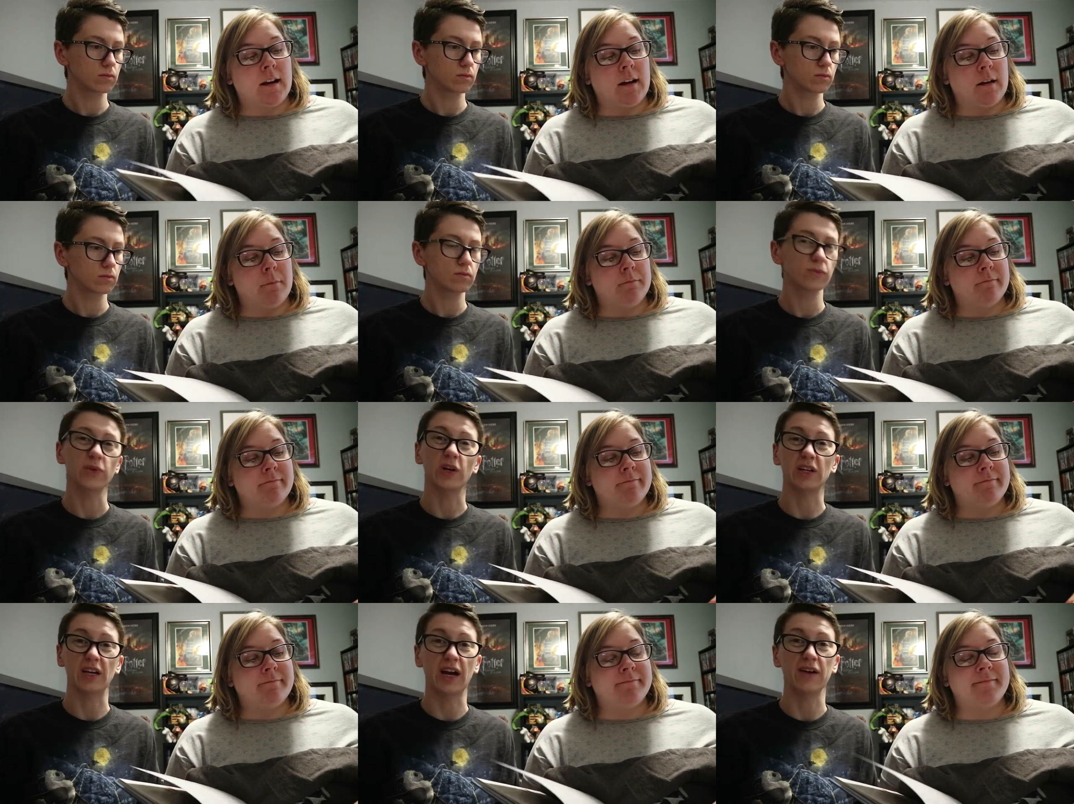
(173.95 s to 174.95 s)
Speaker 1: Um,
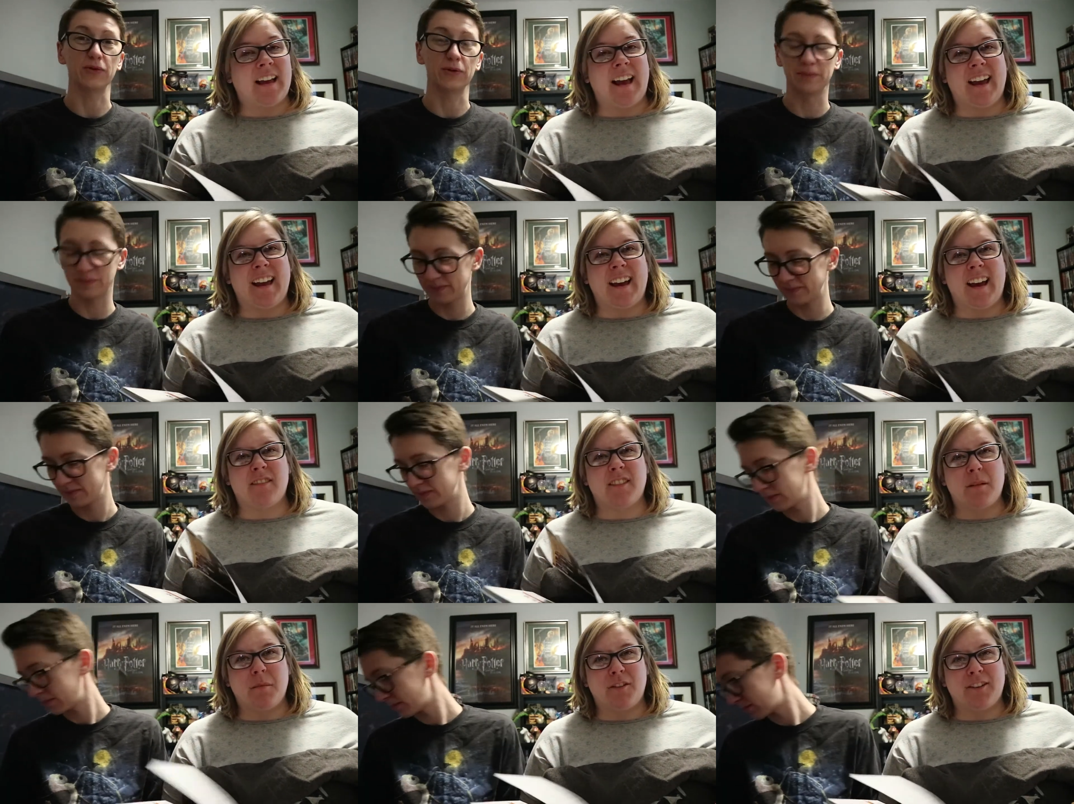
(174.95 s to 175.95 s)
you already have them. I have them